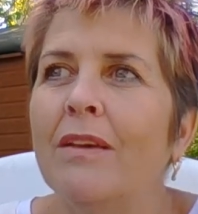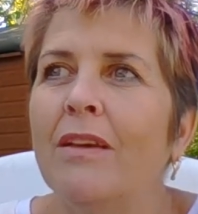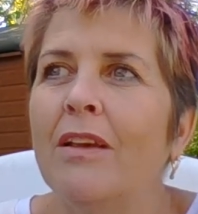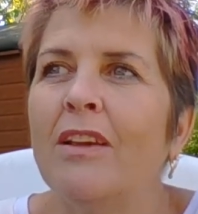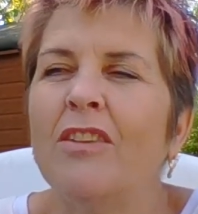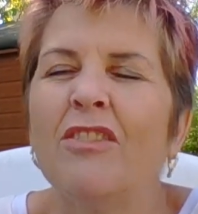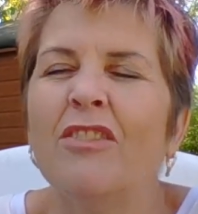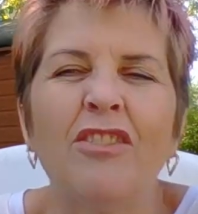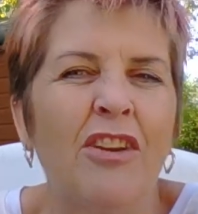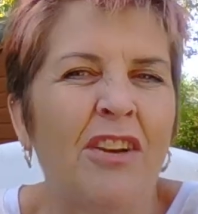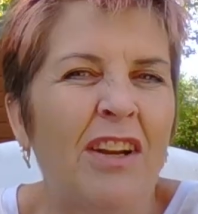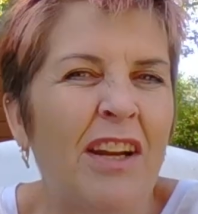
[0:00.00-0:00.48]

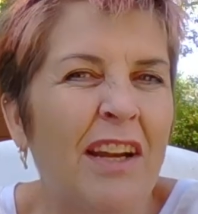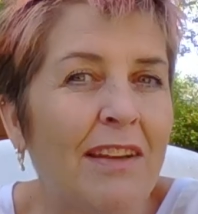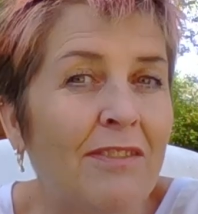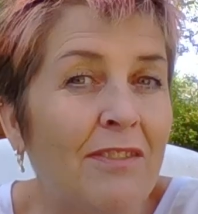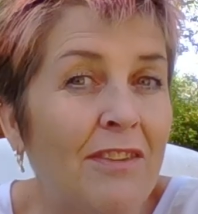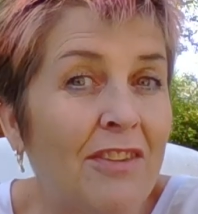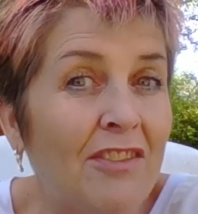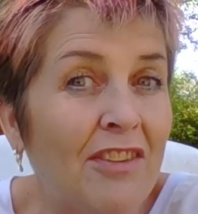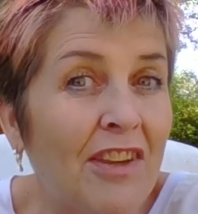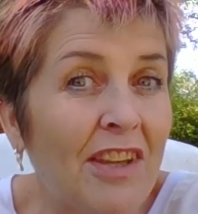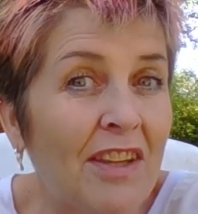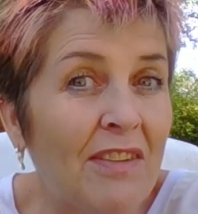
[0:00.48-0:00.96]
It's all right
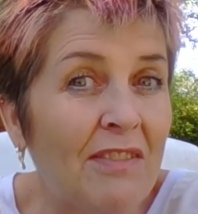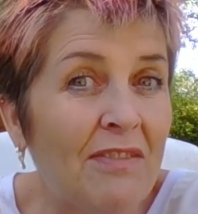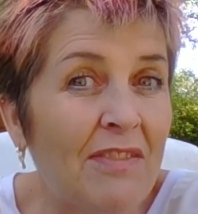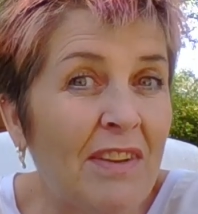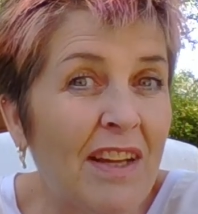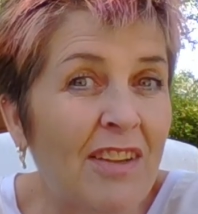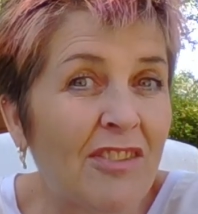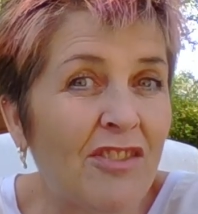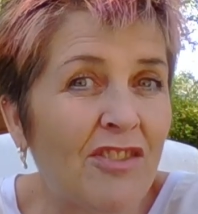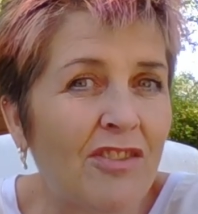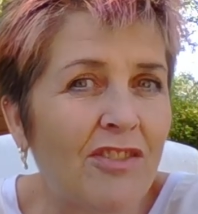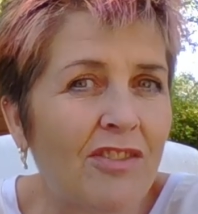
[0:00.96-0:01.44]
if you say it
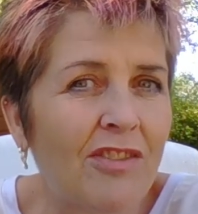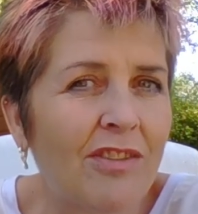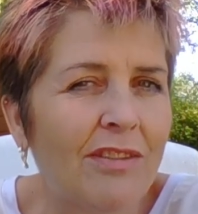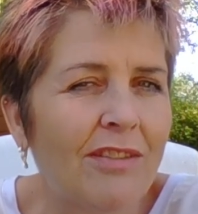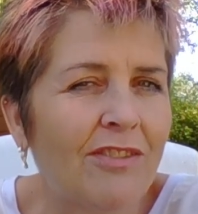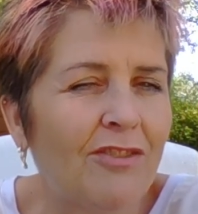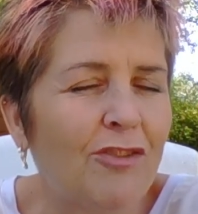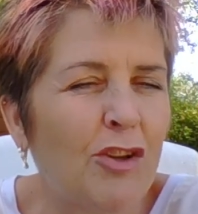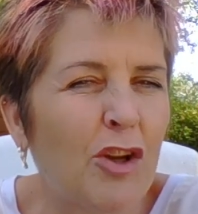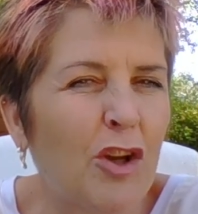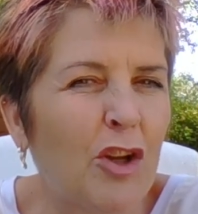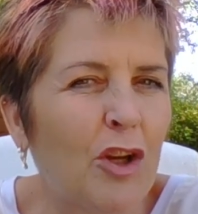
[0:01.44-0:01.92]
fast.
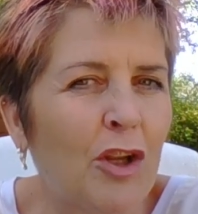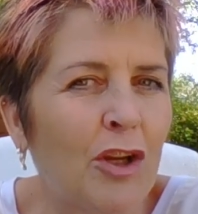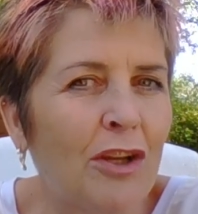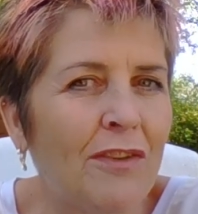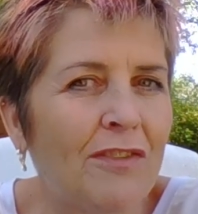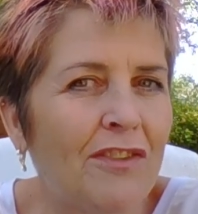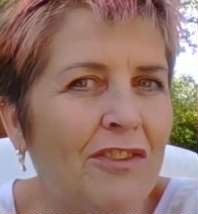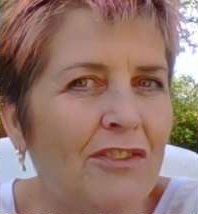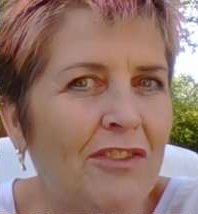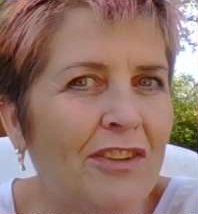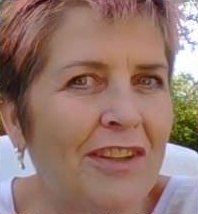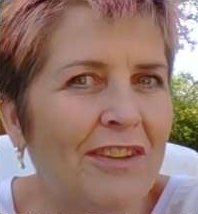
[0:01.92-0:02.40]
It's not a lot
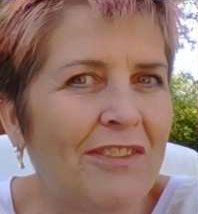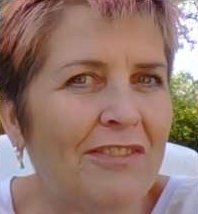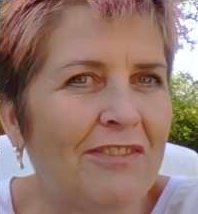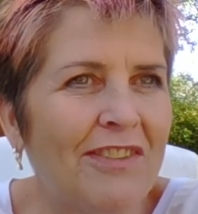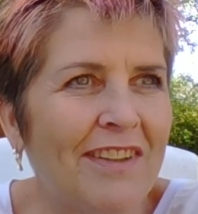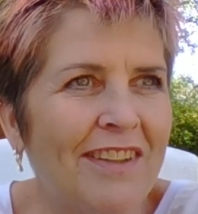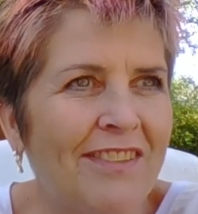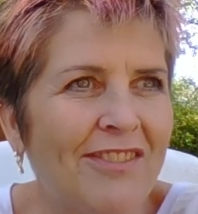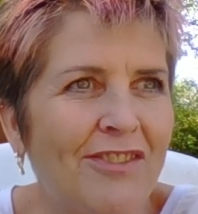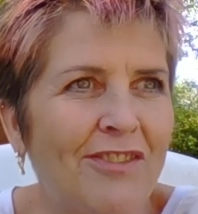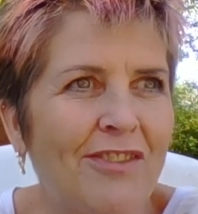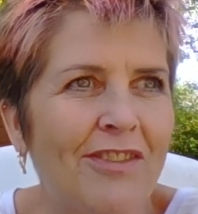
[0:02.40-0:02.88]
if you say it
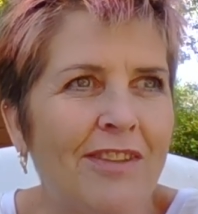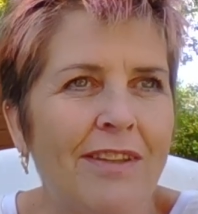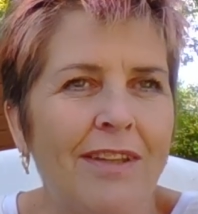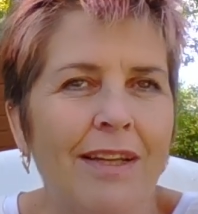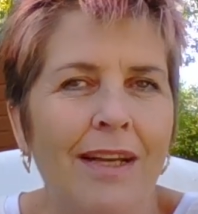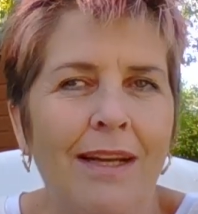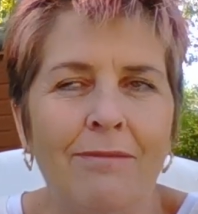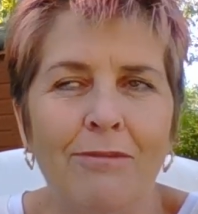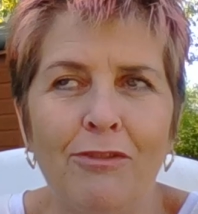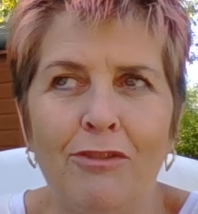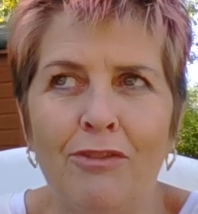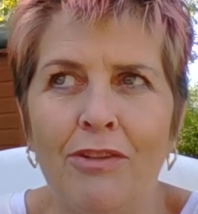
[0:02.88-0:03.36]
fast.
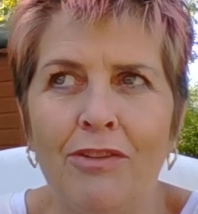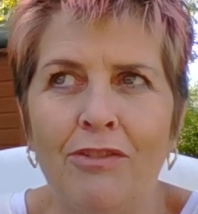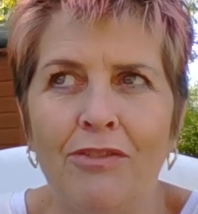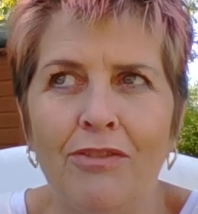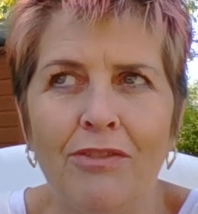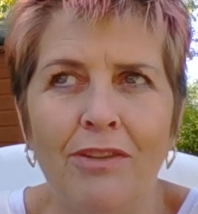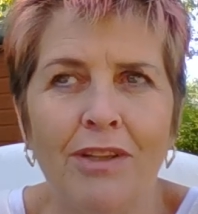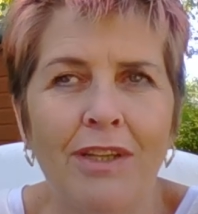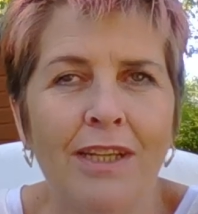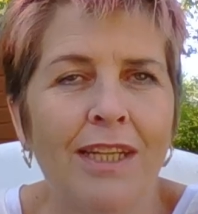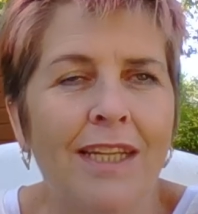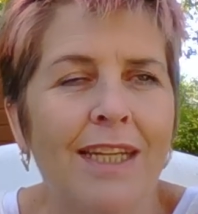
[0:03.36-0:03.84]
Half a
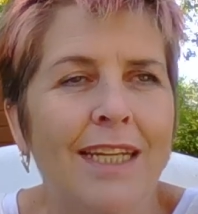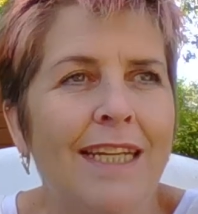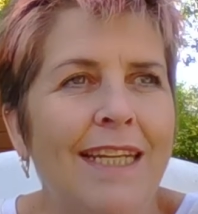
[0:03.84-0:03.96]
century.